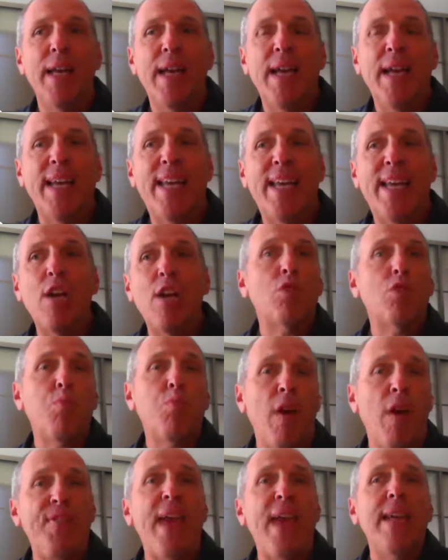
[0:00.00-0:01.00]
Here's
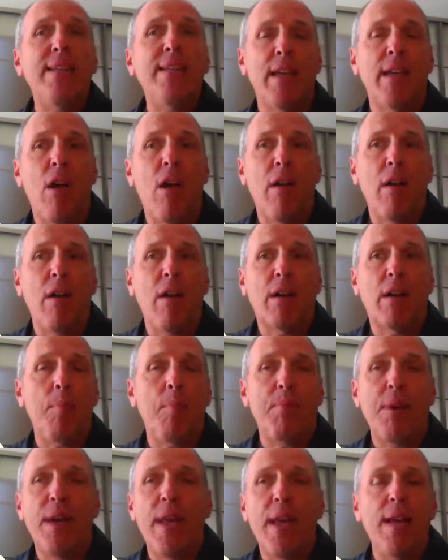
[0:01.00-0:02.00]
what they did on our company.